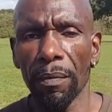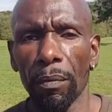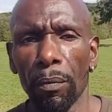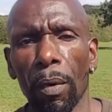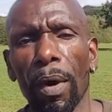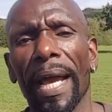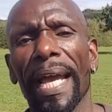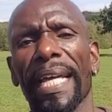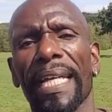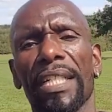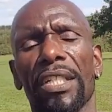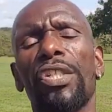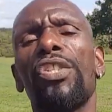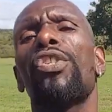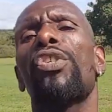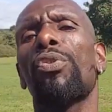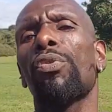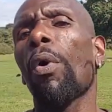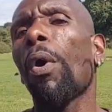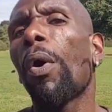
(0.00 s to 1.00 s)
what a
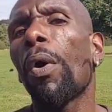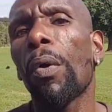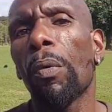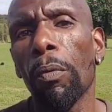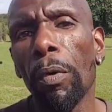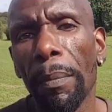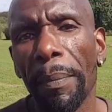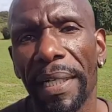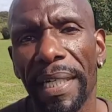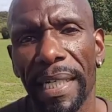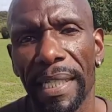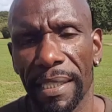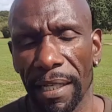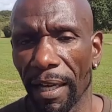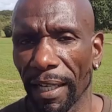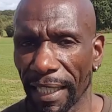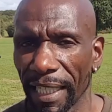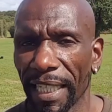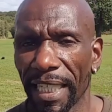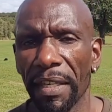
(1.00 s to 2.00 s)
strong woman is.
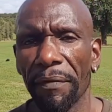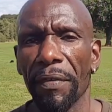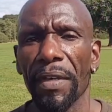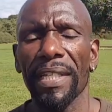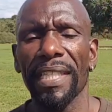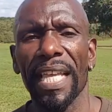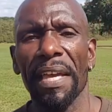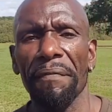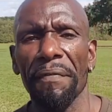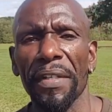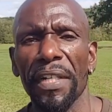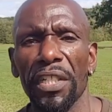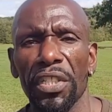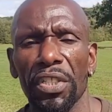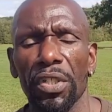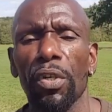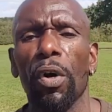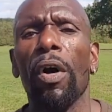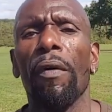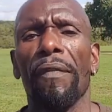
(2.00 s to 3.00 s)
I can give you a
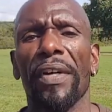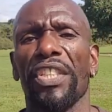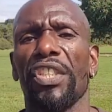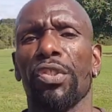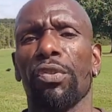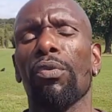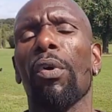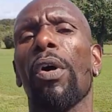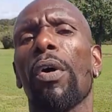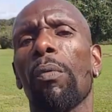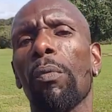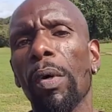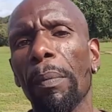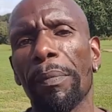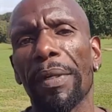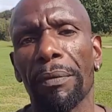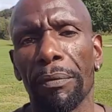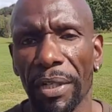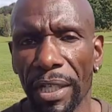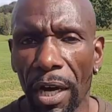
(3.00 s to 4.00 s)
definition of a strong
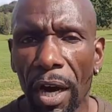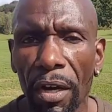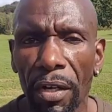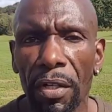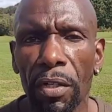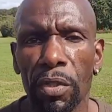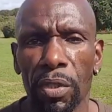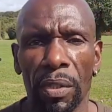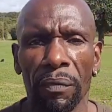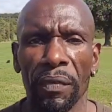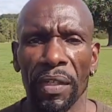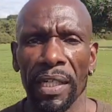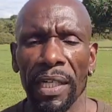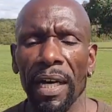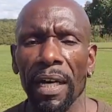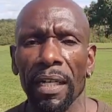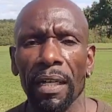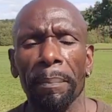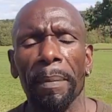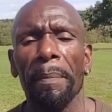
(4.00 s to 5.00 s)
woman regardless of a
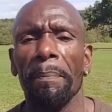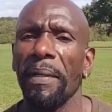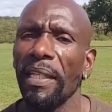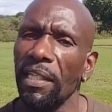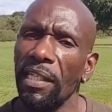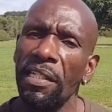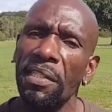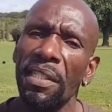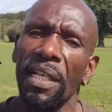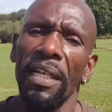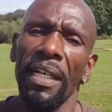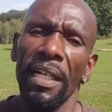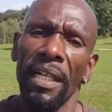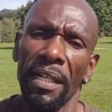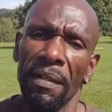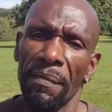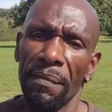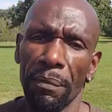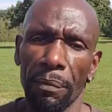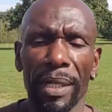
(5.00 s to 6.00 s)
color, but because
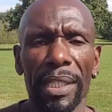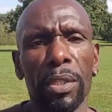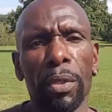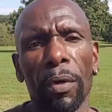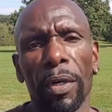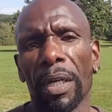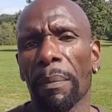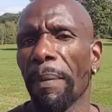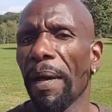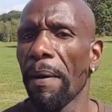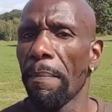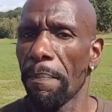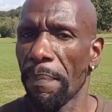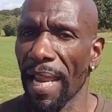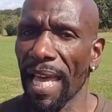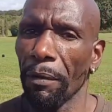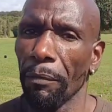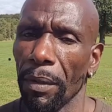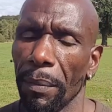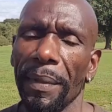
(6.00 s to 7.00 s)
we're talking about
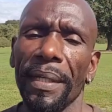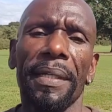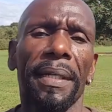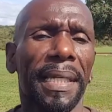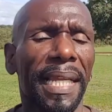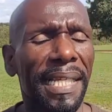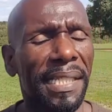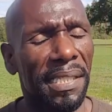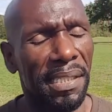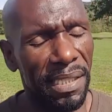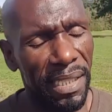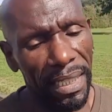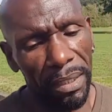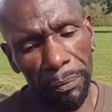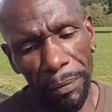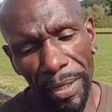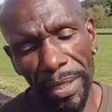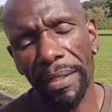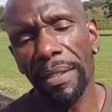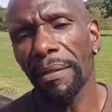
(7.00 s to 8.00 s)
black women, let's
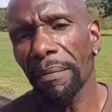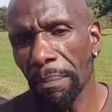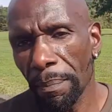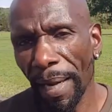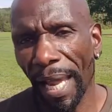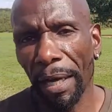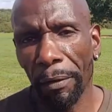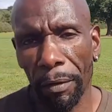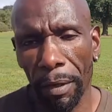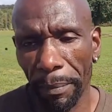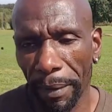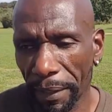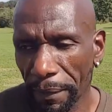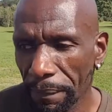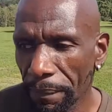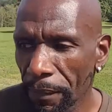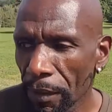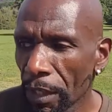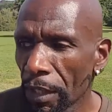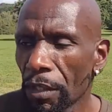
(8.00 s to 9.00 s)
stick with black women.
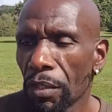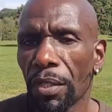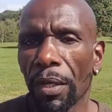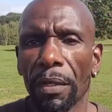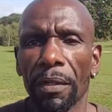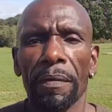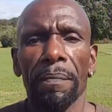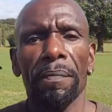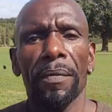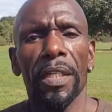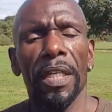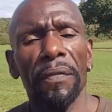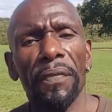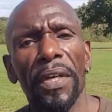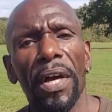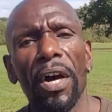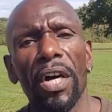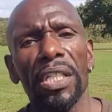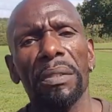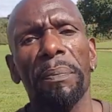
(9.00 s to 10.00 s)
So if
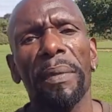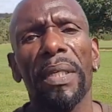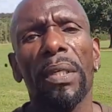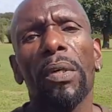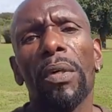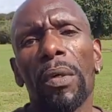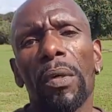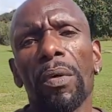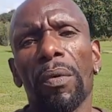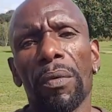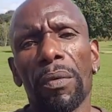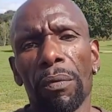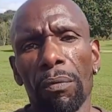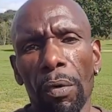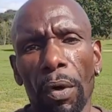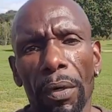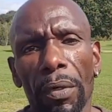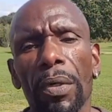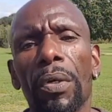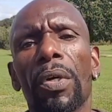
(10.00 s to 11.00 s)
you ask me,
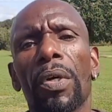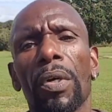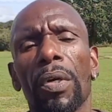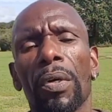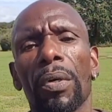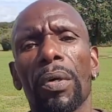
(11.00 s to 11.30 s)
Ron,